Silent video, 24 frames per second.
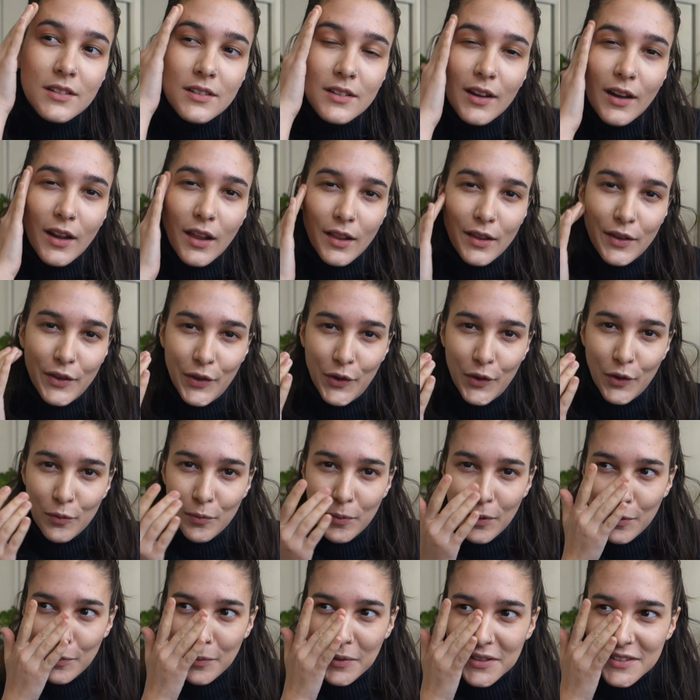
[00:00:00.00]
telling you
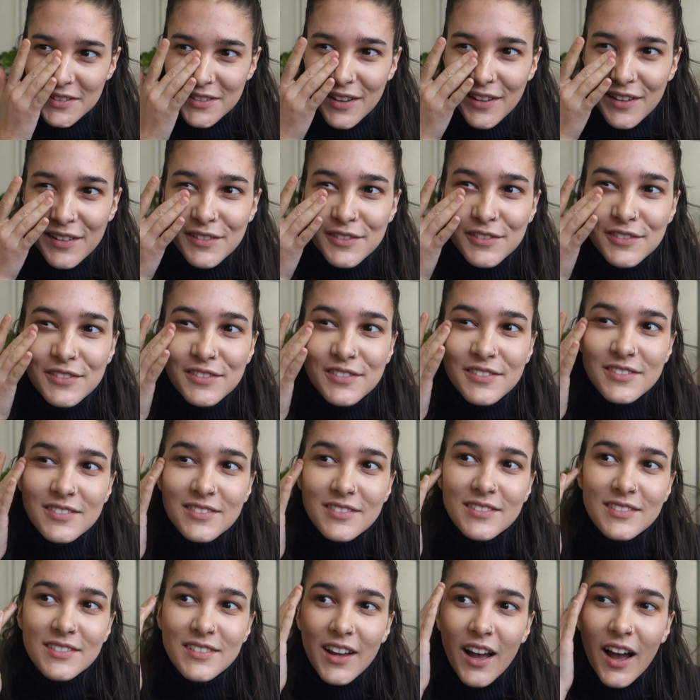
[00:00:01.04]
about myself.
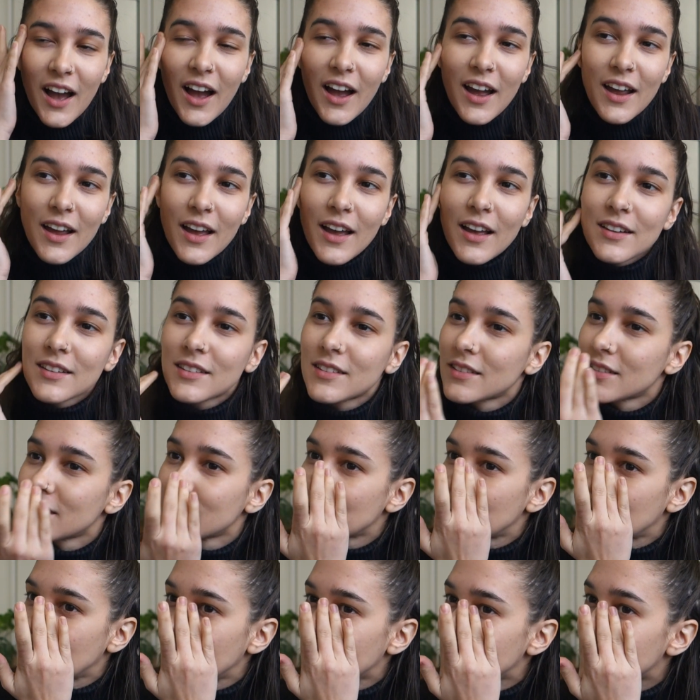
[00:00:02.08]
I guess
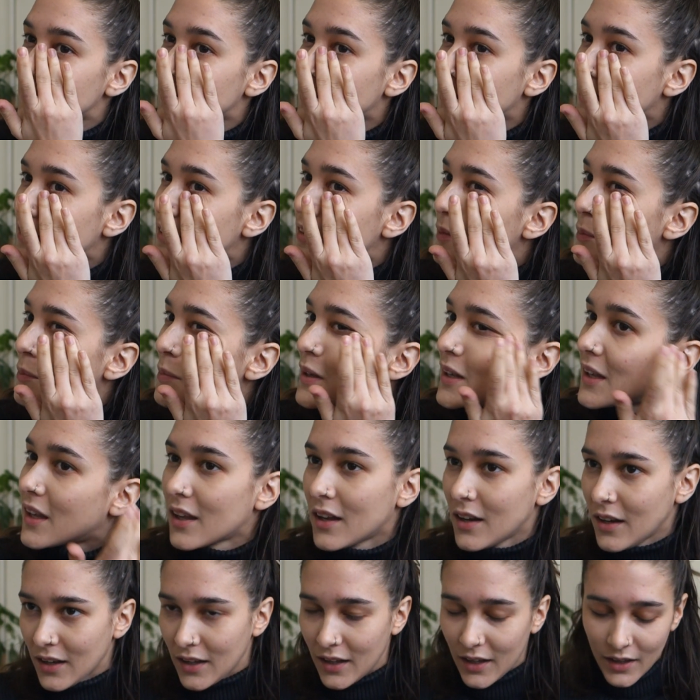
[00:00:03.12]
we can start at the
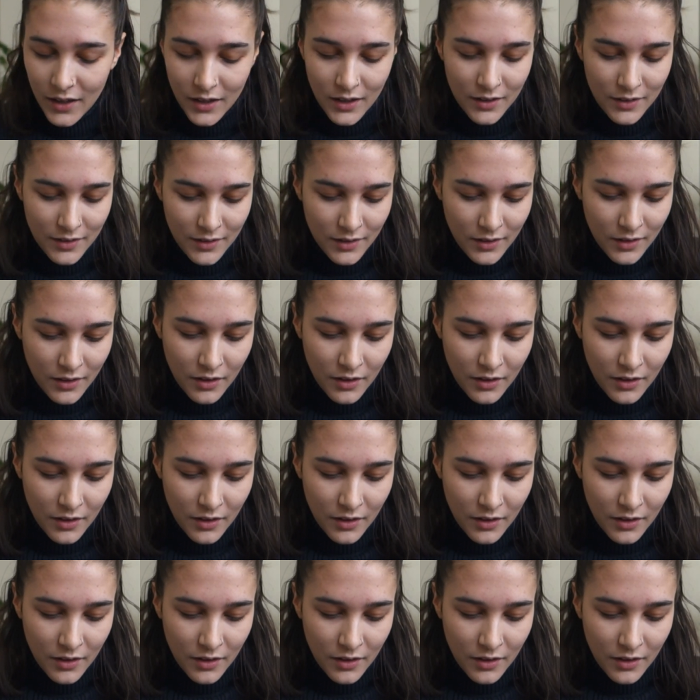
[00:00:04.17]
beginning.